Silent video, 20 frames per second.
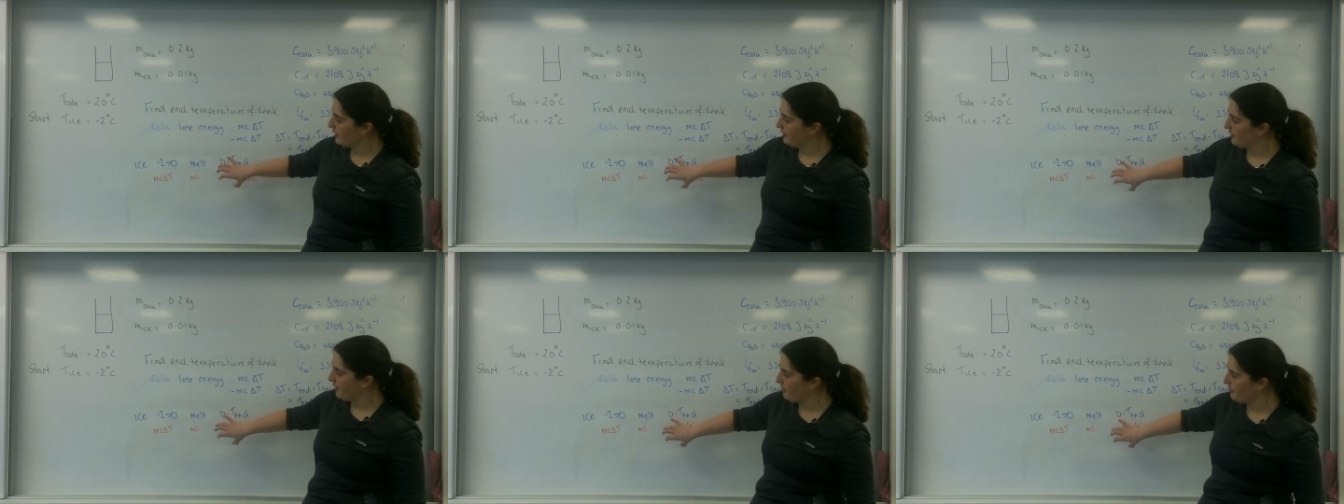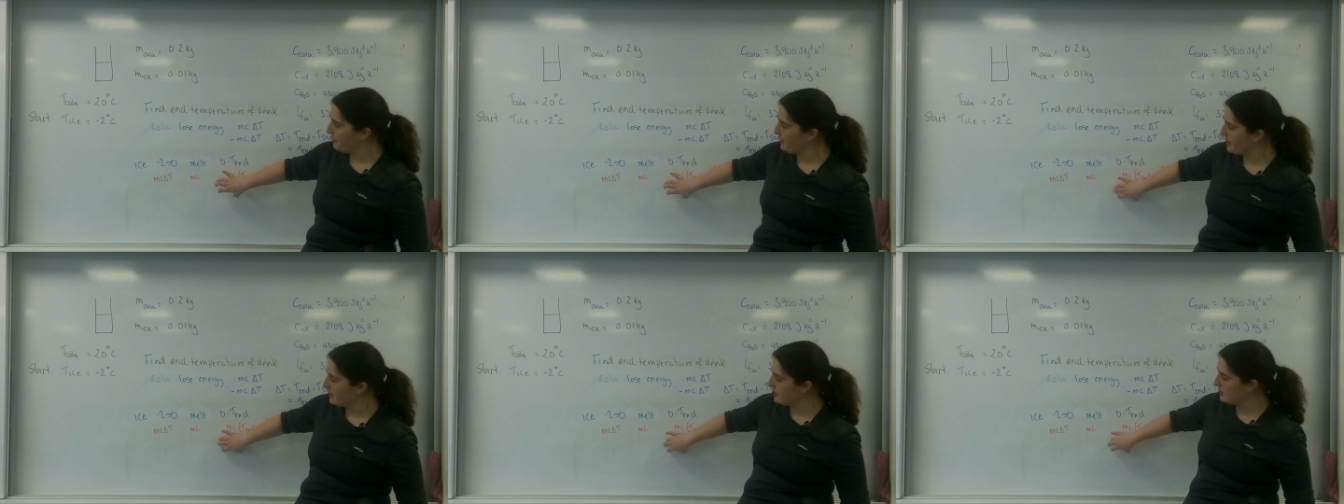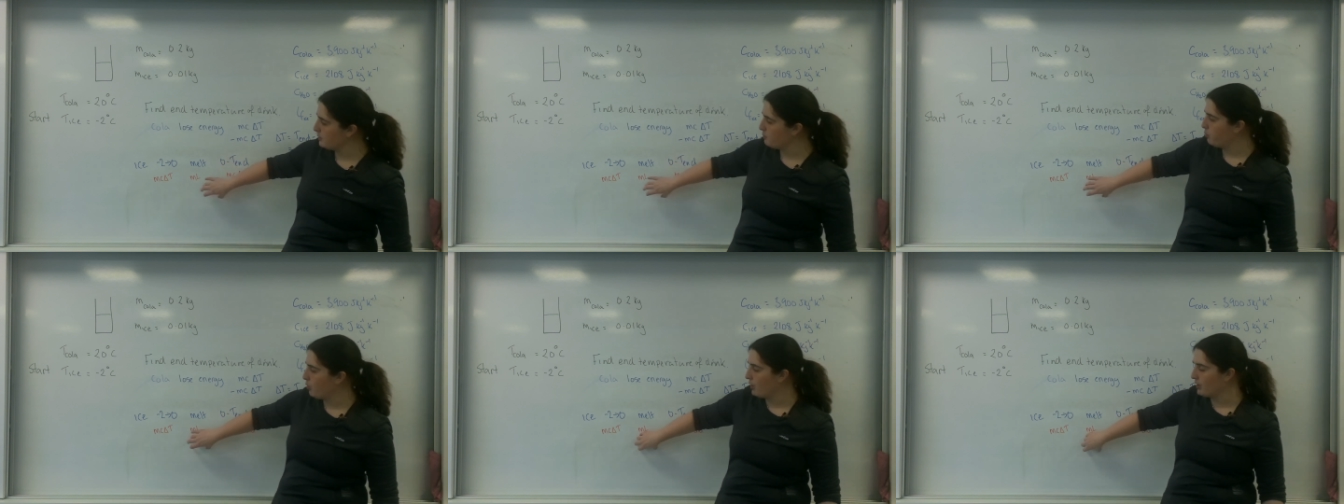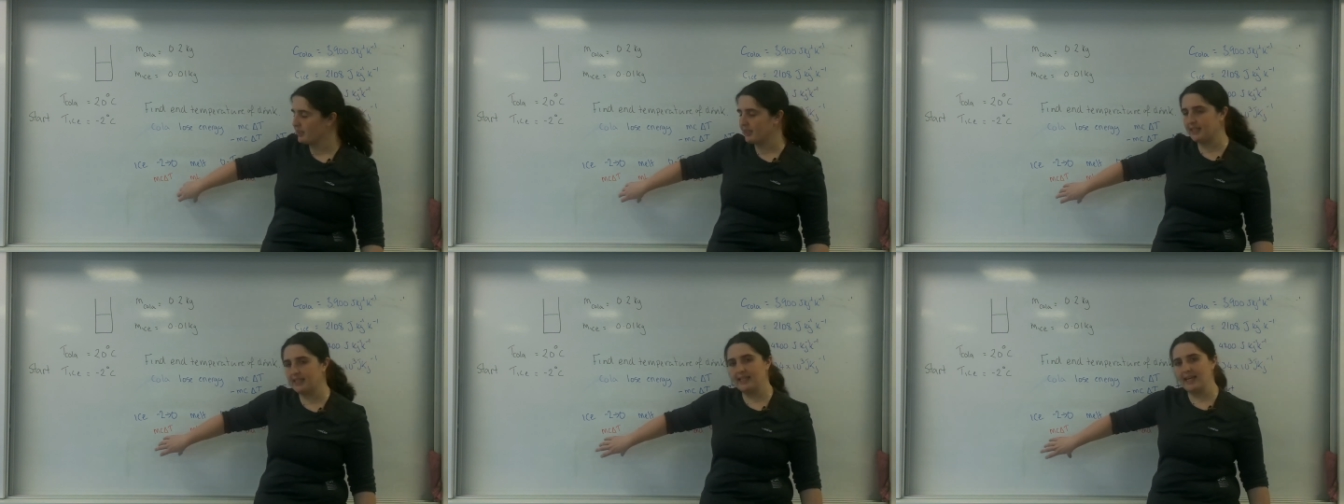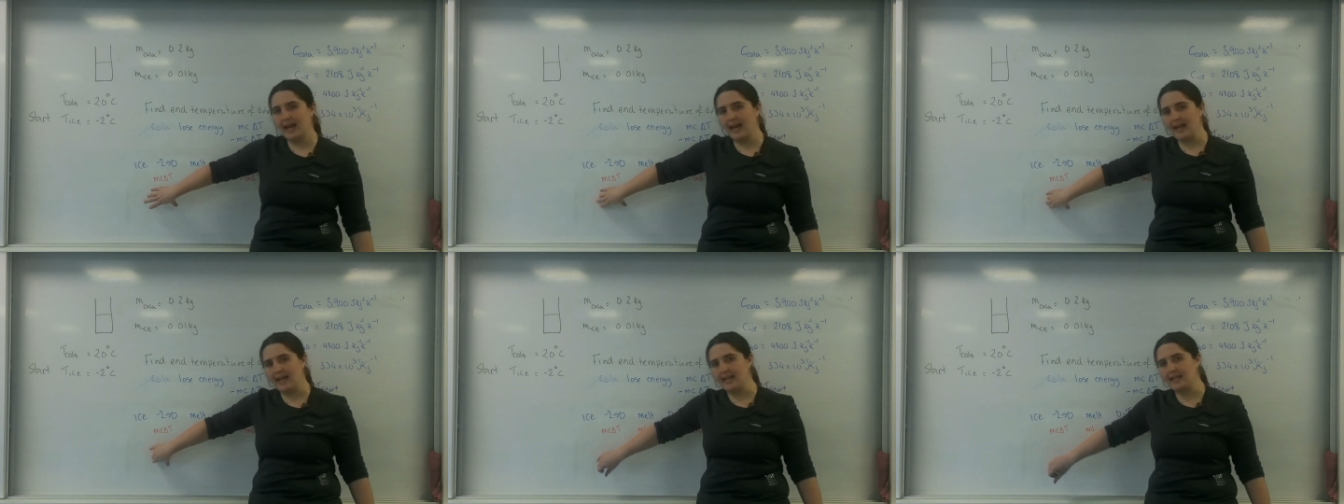that this one
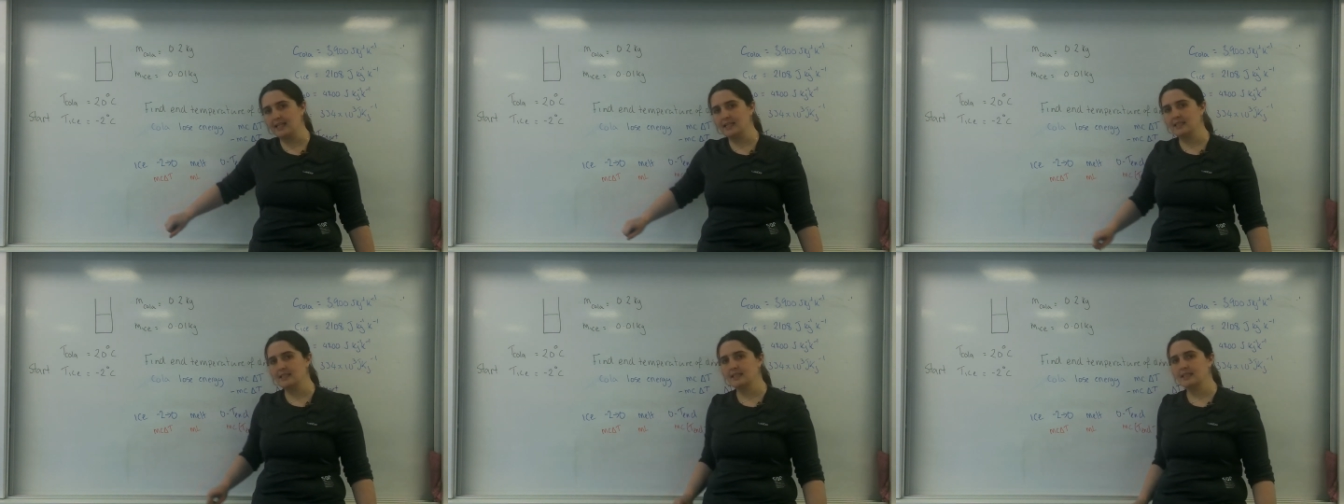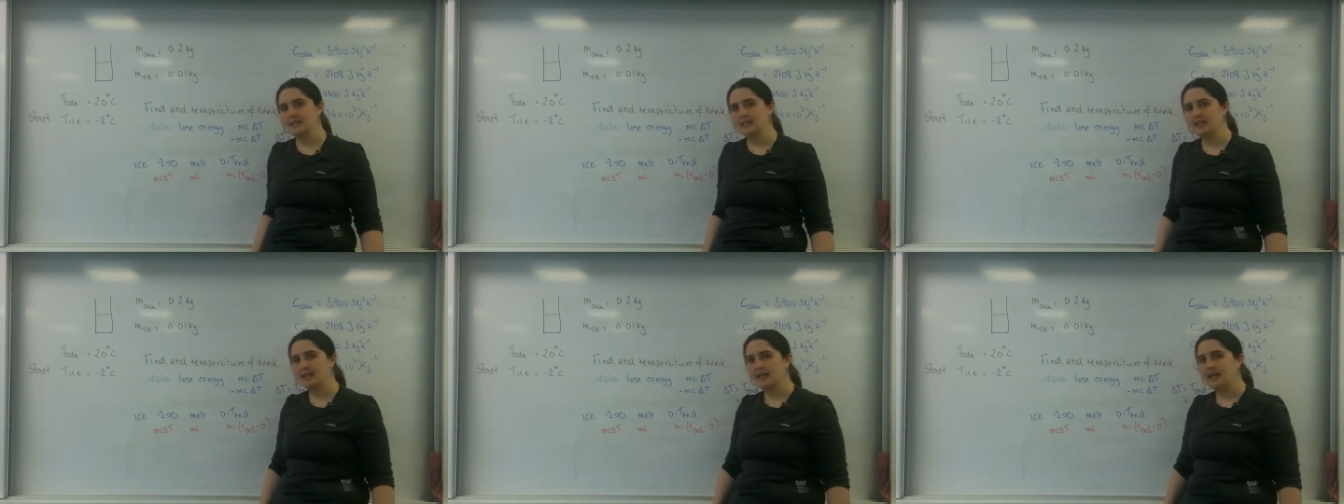gained